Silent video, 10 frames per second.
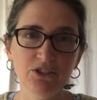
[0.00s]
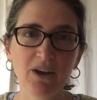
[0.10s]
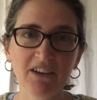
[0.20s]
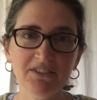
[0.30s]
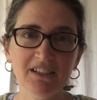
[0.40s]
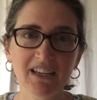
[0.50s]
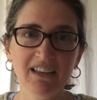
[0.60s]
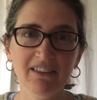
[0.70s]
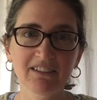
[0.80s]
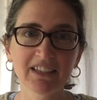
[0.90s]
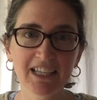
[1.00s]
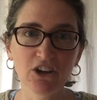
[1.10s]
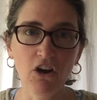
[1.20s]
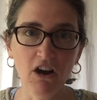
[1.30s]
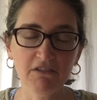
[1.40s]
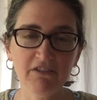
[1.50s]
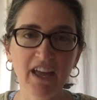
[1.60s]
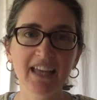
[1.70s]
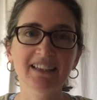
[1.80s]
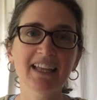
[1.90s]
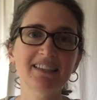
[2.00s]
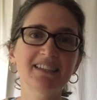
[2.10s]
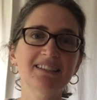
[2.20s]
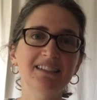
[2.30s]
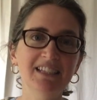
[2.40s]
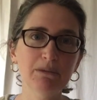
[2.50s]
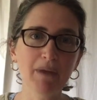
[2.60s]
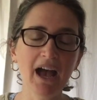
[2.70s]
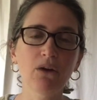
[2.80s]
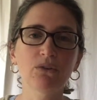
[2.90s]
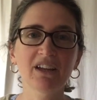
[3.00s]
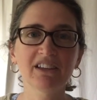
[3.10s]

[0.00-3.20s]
you have to take the lid off and let the steam out.